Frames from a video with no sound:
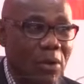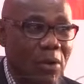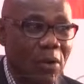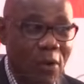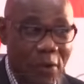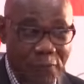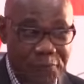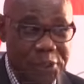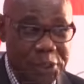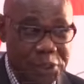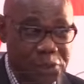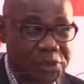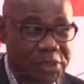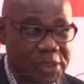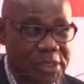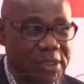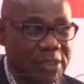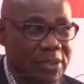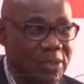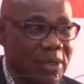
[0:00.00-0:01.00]
off
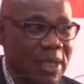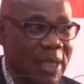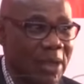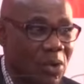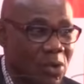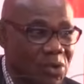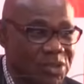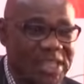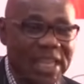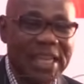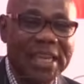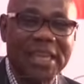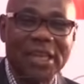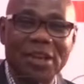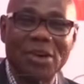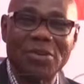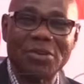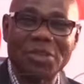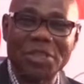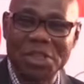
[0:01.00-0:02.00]
duty. We are constantly
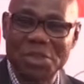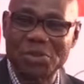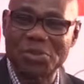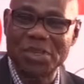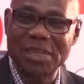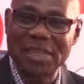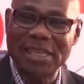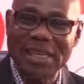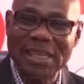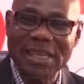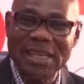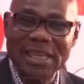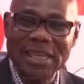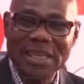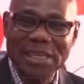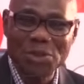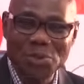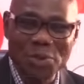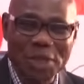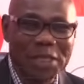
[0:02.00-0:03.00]
on duty
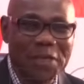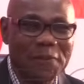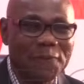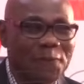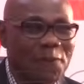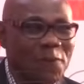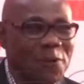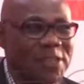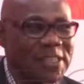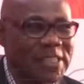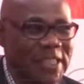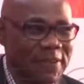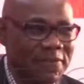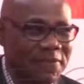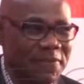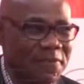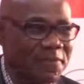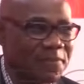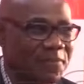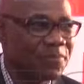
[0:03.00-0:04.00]

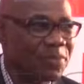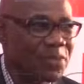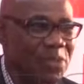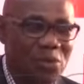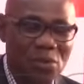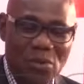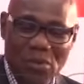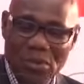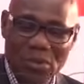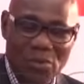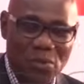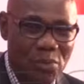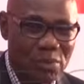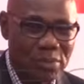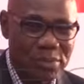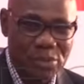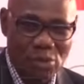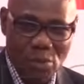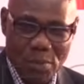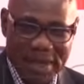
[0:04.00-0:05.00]
24/7.
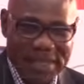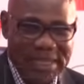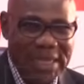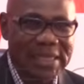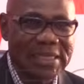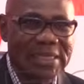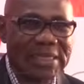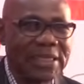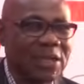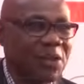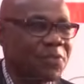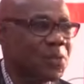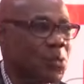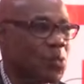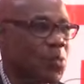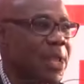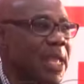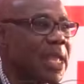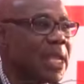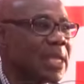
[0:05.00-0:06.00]
No matter the day of the
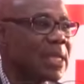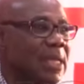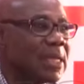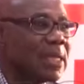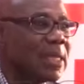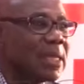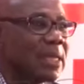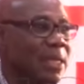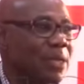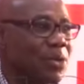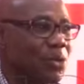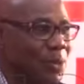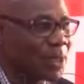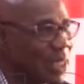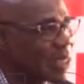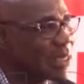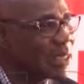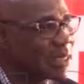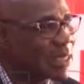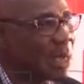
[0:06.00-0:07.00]
week, no
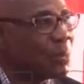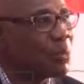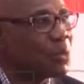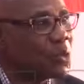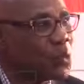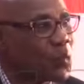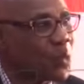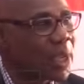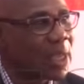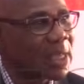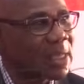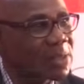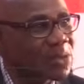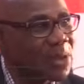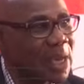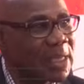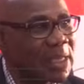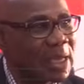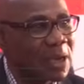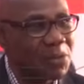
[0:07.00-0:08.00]
matter the time of the week. So
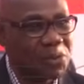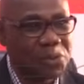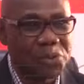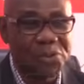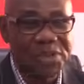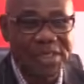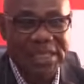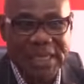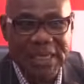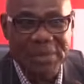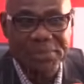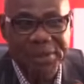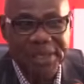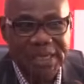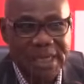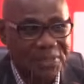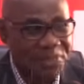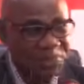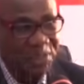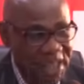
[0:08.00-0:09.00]
I want to celebrate
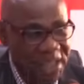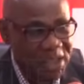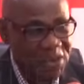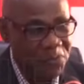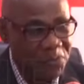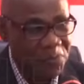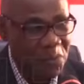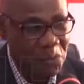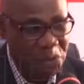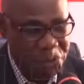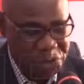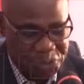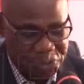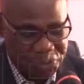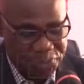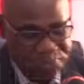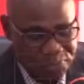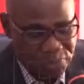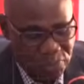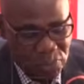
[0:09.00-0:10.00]
and thank you for what you
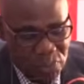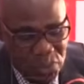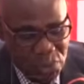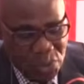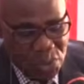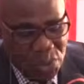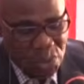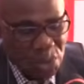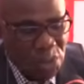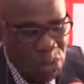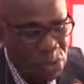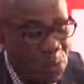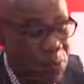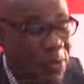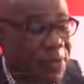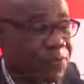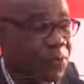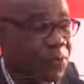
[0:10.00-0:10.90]
do. So we've